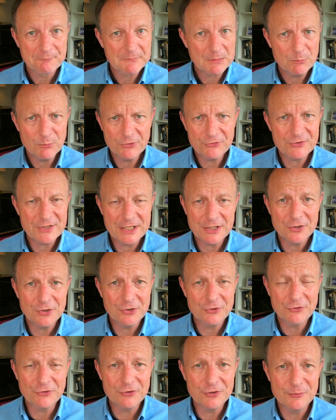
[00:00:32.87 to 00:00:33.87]
What's that got
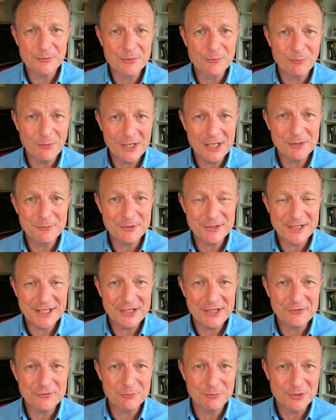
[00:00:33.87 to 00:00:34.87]
to do with why we're there
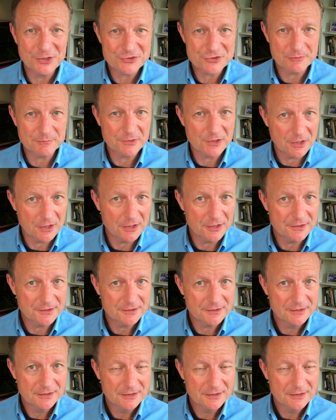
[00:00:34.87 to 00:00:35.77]
to worship God?